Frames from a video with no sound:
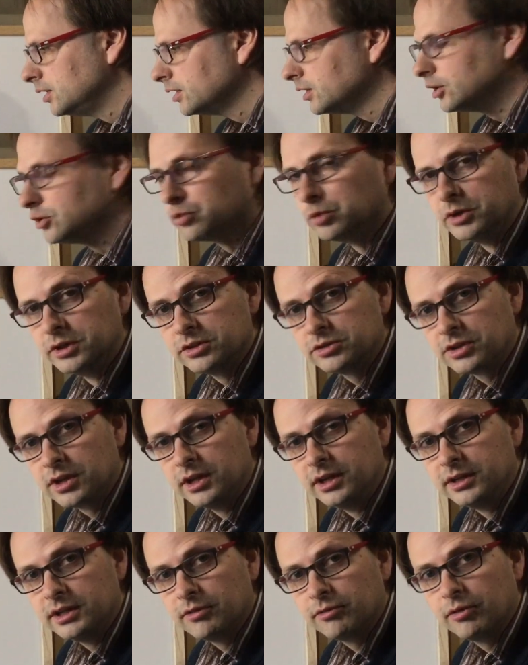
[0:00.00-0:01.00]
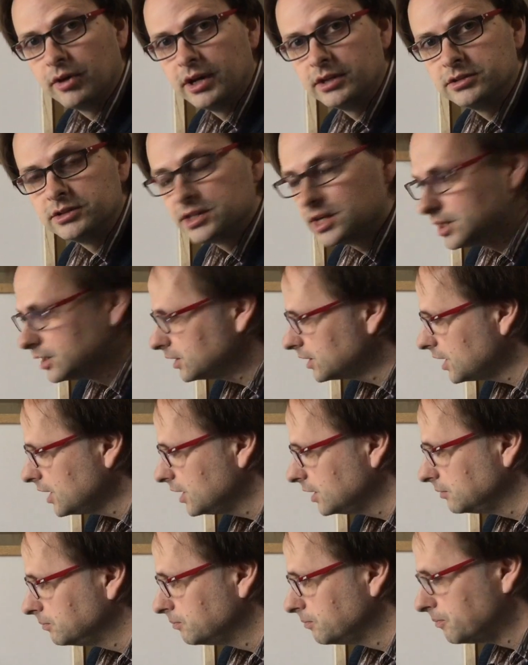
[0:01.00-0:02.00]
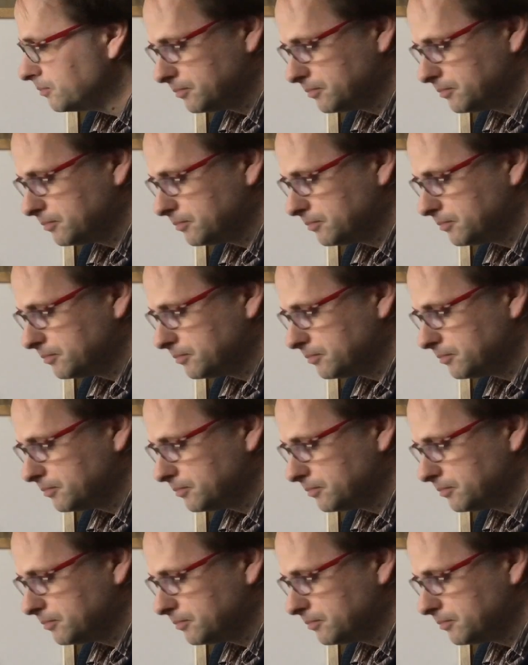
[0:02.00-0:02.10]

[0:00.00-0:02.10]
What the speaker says: because we're just going to differentiate again.